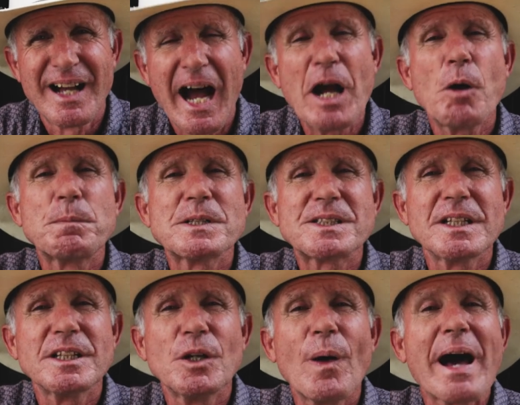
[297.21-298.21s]
I hope to see
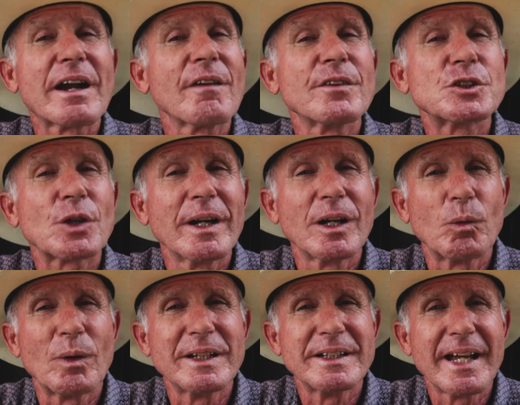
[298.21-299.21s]
you out on the trail
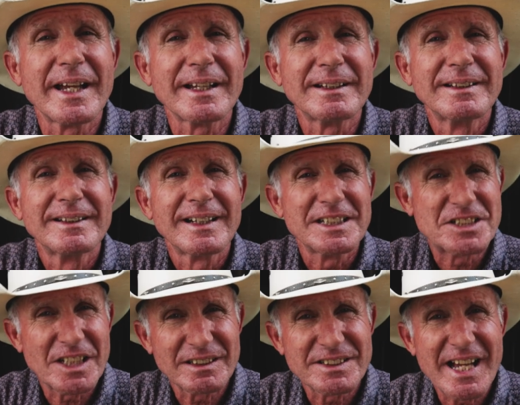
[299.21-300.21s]
one day.
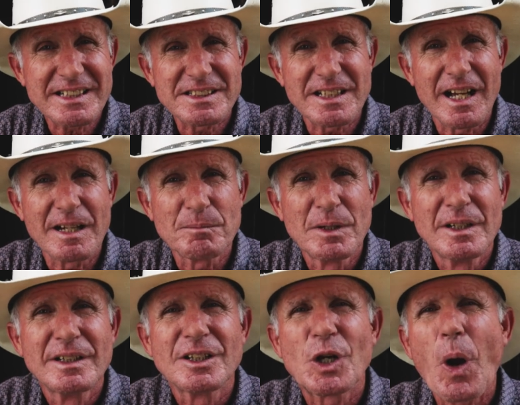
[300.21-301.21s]
Until next time,
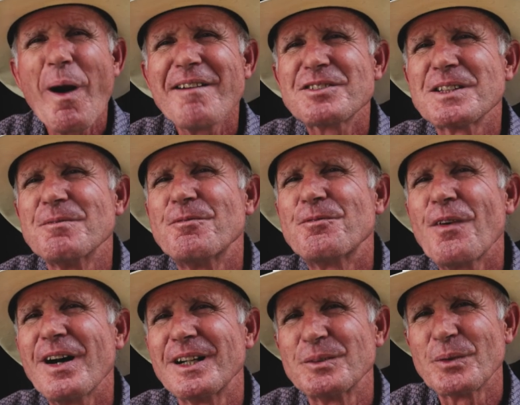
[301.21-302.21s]
go have some
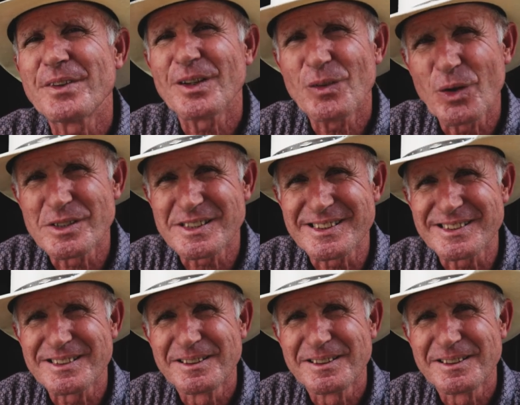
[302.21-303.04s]
fun with your horses.